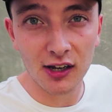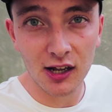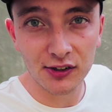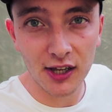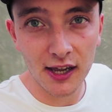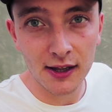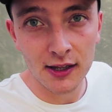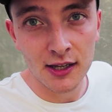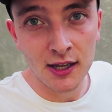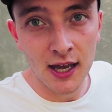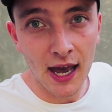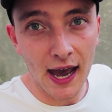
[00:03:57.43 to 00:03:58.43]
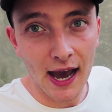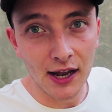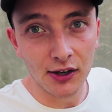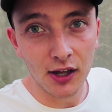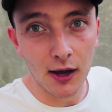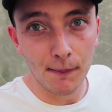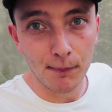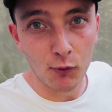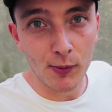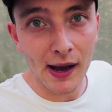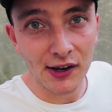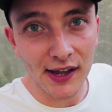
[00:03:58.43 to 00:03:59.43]
to last day, and
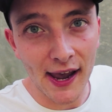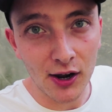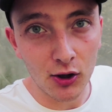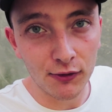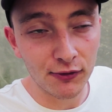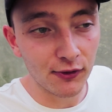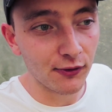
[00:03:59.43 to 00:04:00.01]
we're about to head off